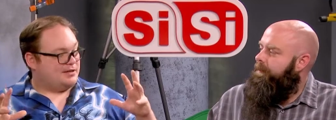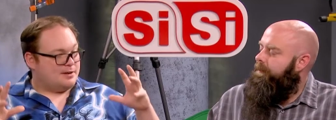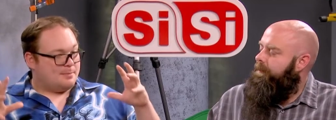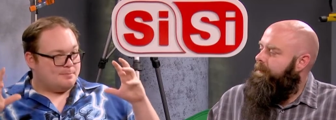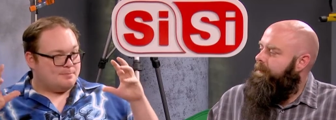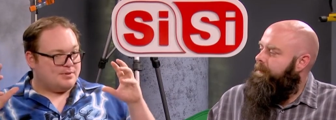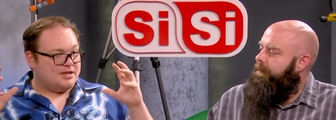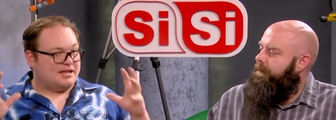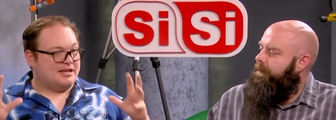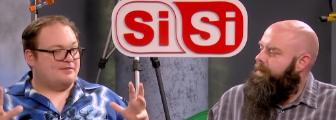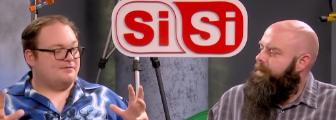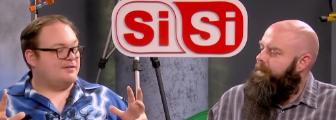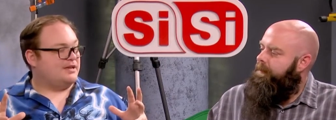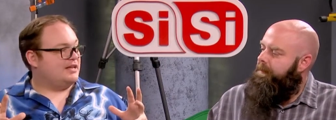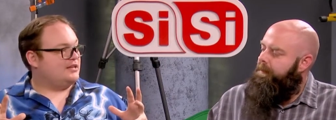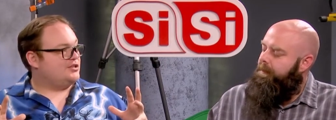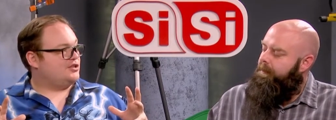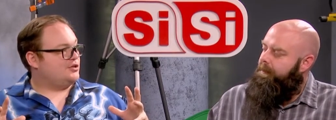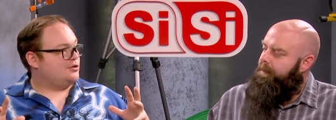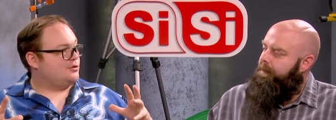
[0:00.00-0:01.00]
Speaker 1: in a big
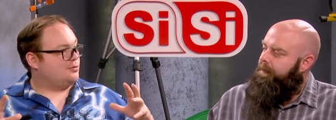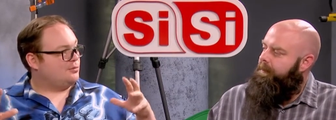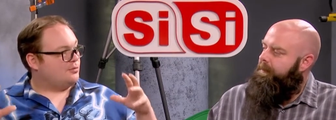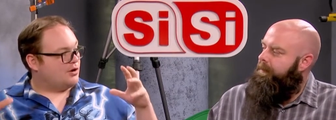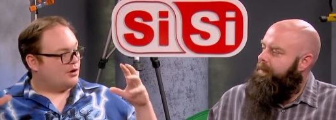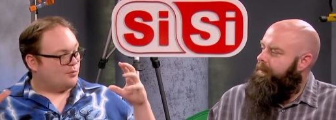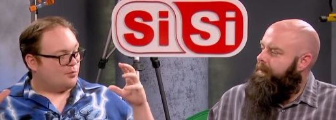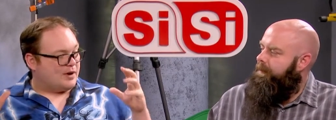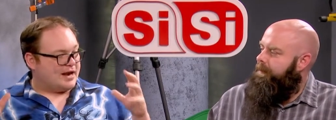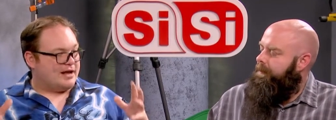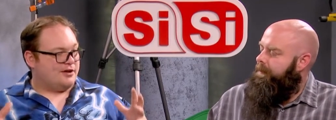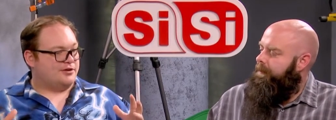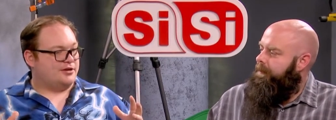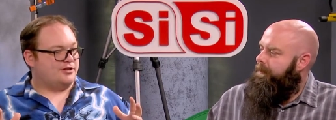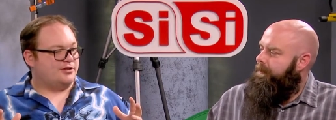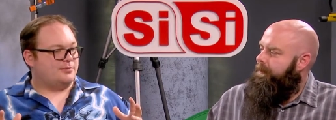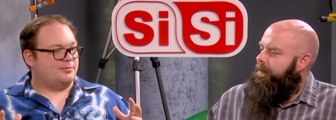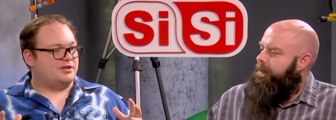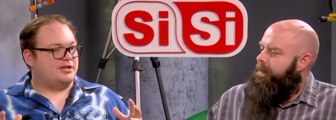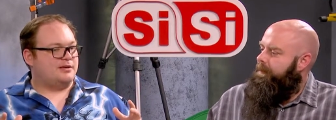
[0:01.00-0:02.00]
venue around
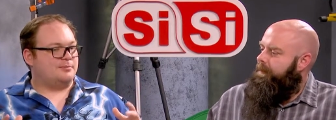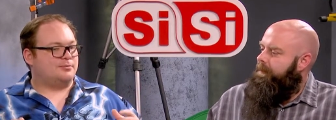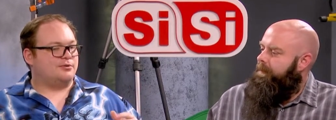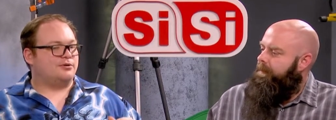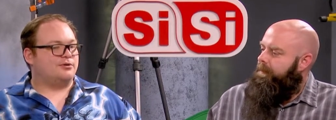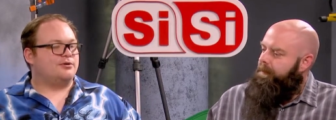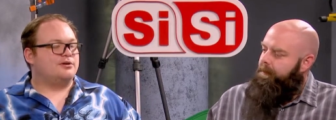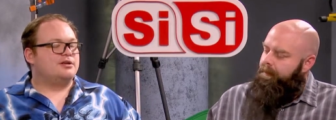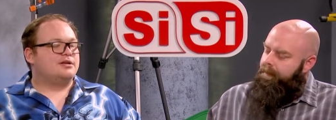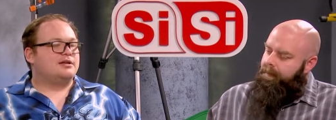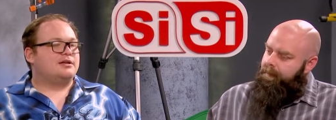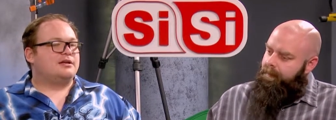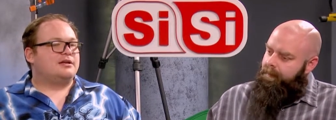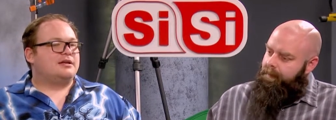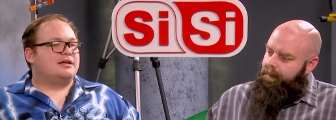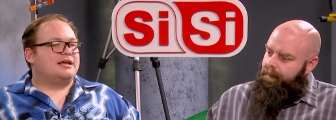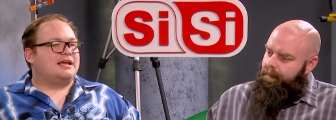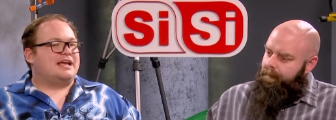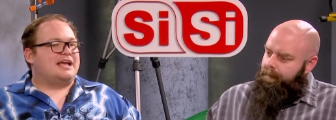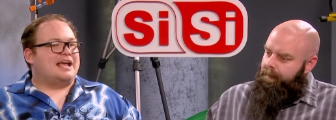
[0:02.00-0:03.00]
other people.
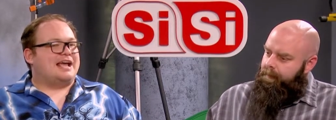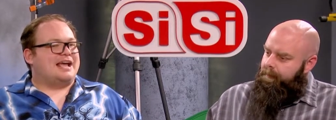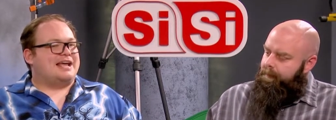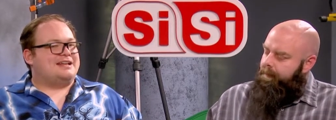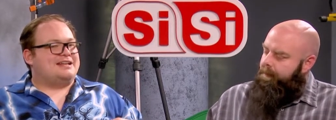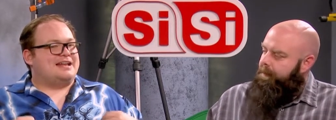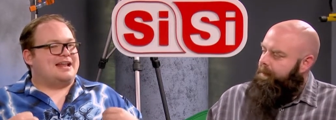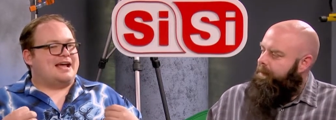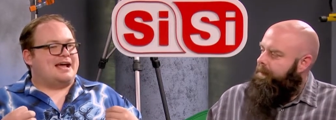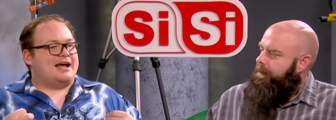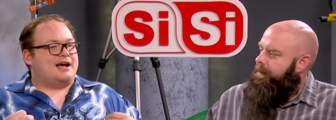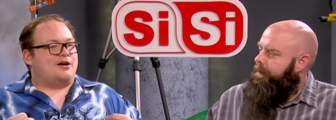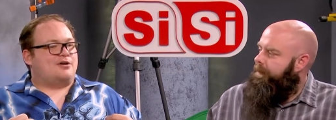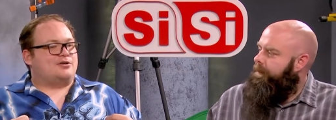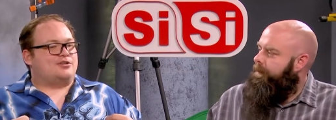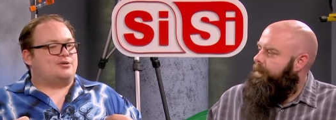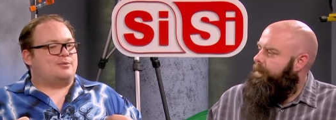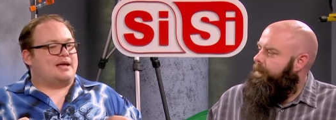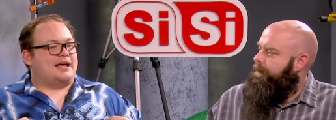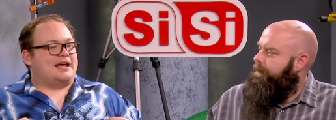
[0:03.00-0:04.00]
And
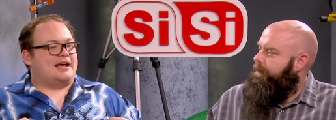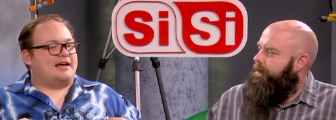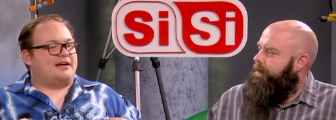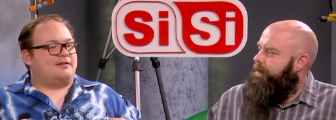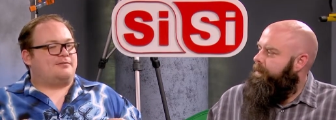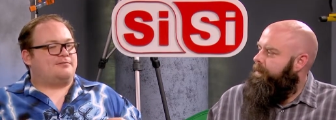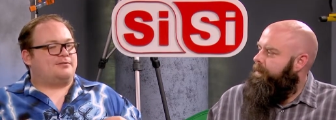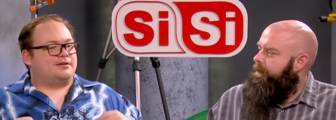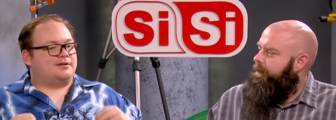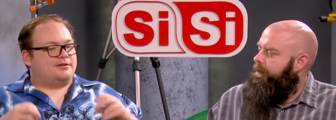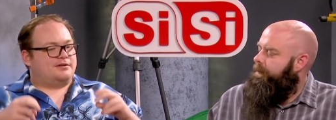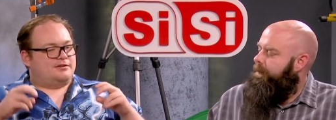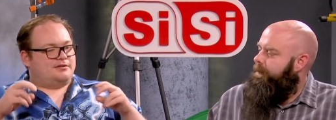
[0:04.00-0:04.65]
now you have